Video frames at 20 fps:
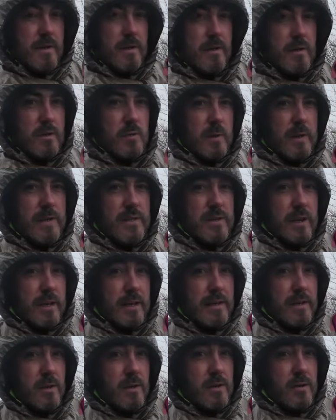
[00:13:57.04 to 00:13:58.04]
sweet chili
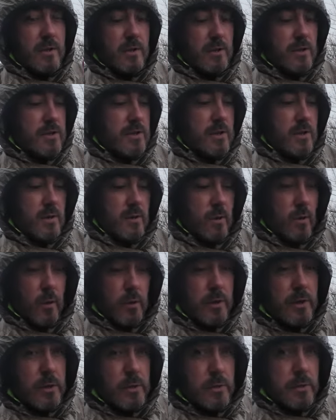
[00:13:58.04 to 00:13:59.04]
noodles or
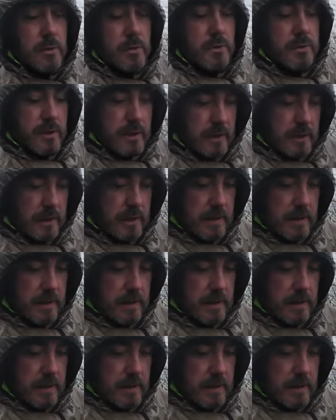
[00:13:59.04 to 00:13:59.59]
noodles